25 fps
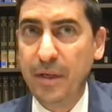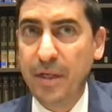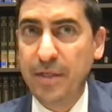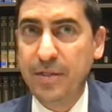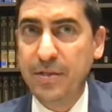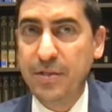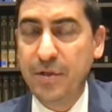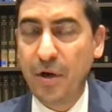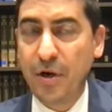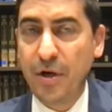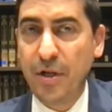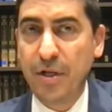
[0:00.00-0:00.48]

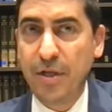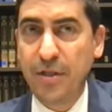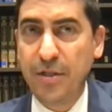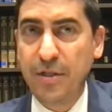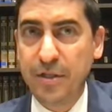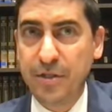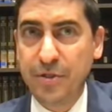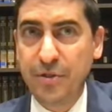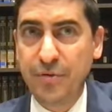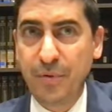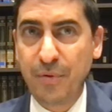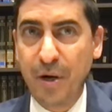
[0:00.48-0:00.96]
It started in
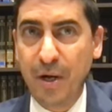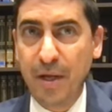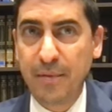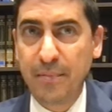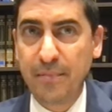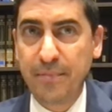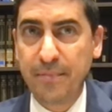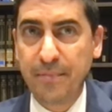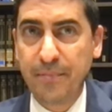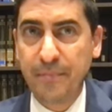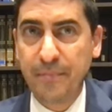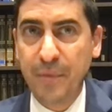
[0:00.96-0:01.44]

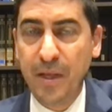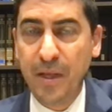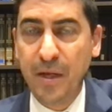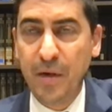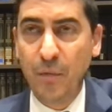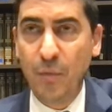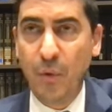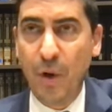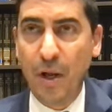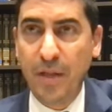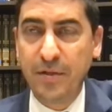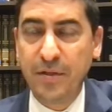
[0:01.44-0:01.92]
Tishrei,
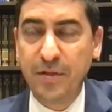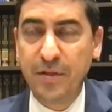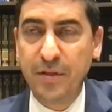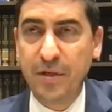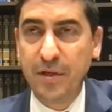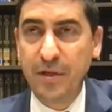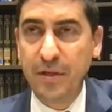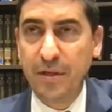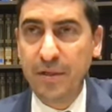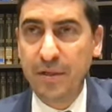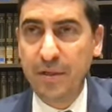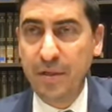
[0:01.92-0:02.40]
went to
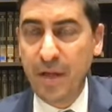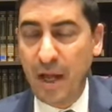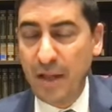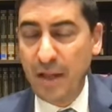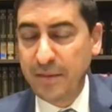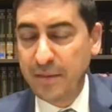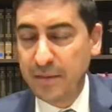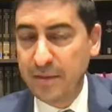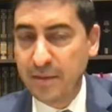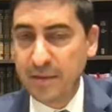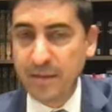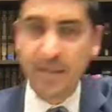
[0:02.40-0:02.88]
the
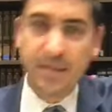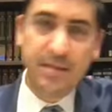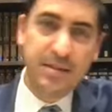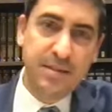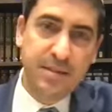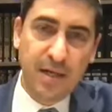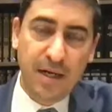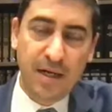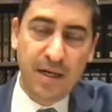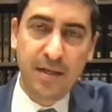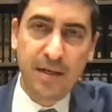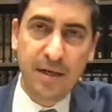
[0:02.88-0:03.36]
not
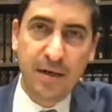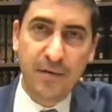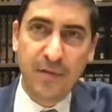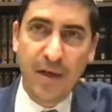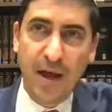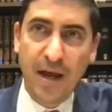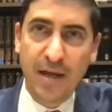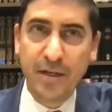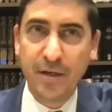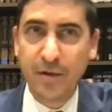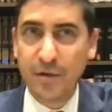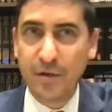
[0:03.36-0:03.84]
Nisan of
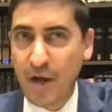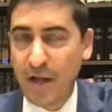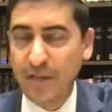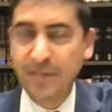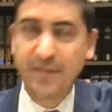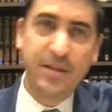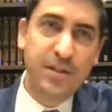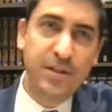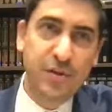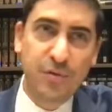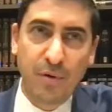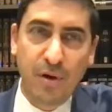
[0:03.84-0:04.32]
that year,
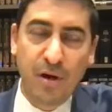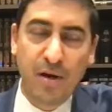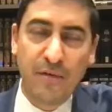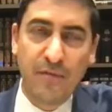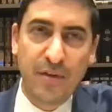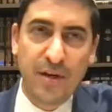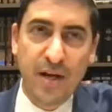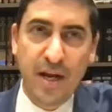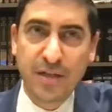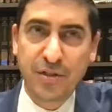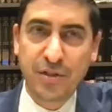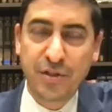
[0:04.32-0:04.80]
not Tishrei of
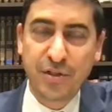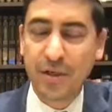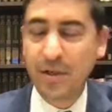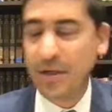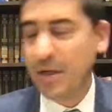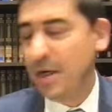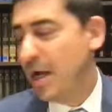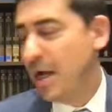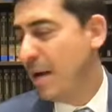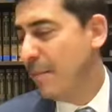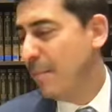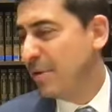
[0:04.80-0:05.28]
the next
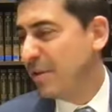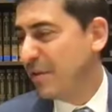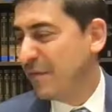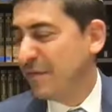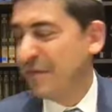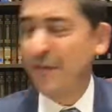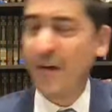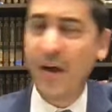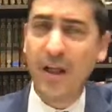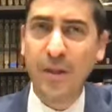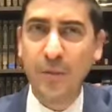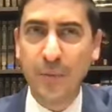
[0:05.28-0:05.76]
year, but the
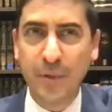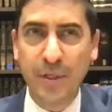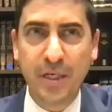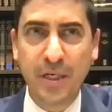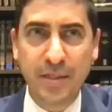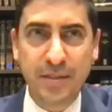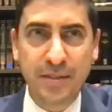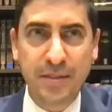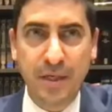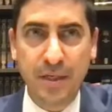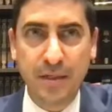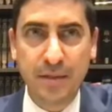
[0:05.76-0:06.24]
following
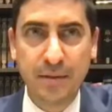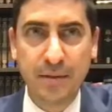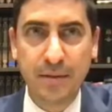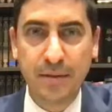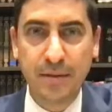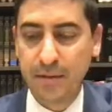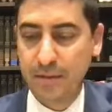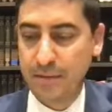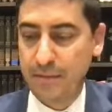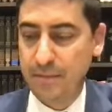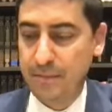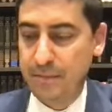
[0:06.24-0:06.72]
Nisan.
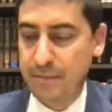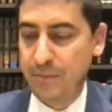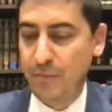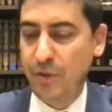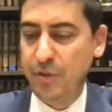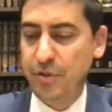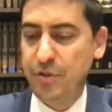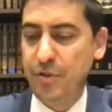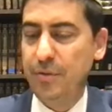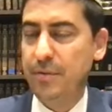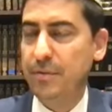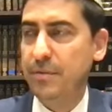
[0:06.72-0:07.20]

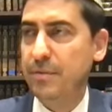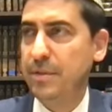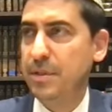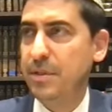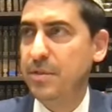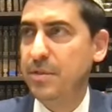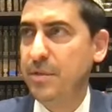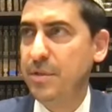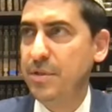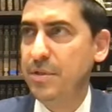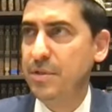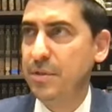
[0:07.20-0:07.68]
Rishon,
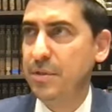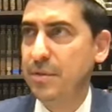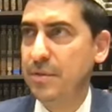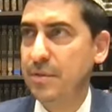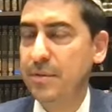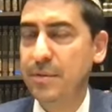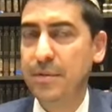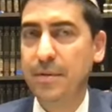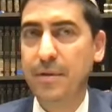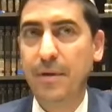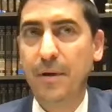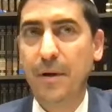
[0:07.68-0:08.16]
there's Rishon.
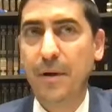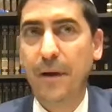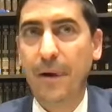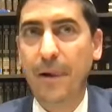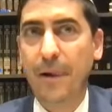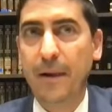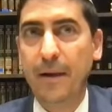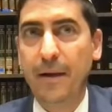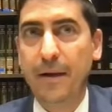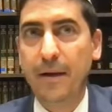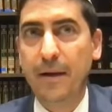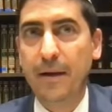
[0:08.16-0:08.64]
Mm-hmm.
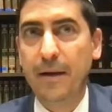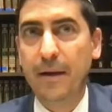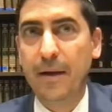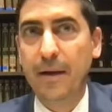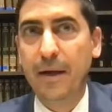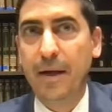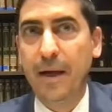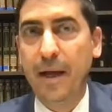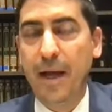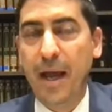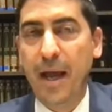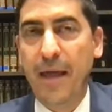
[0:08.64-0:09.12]

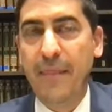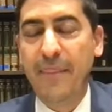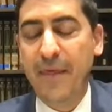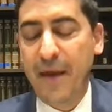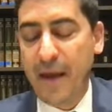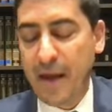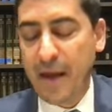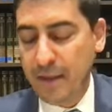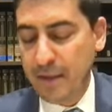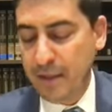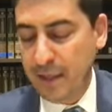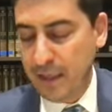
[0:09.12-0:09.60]
And
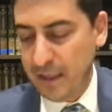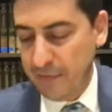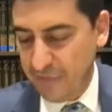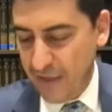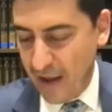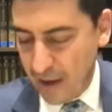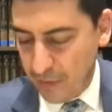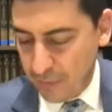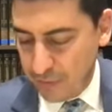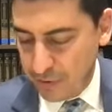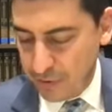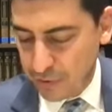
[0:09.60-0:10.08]
then, if
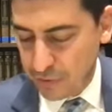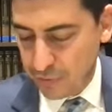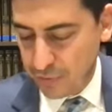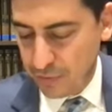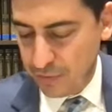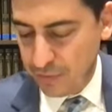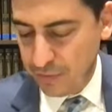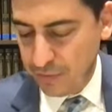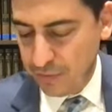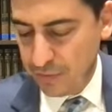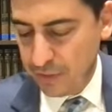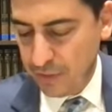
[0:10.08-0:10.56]
that was
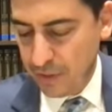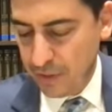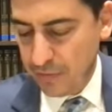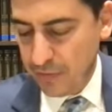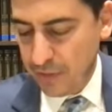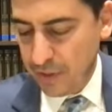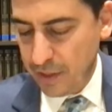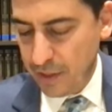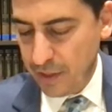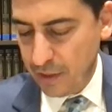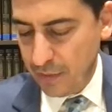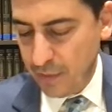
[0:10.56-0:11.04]
true,
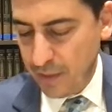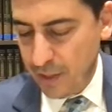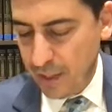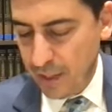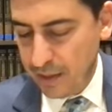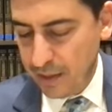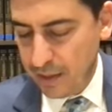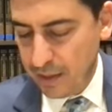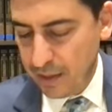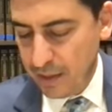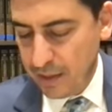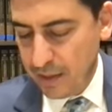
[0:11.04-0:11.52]
then you know
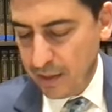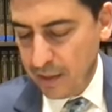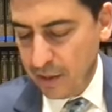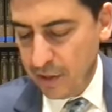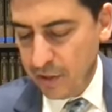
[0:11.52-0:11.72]
what?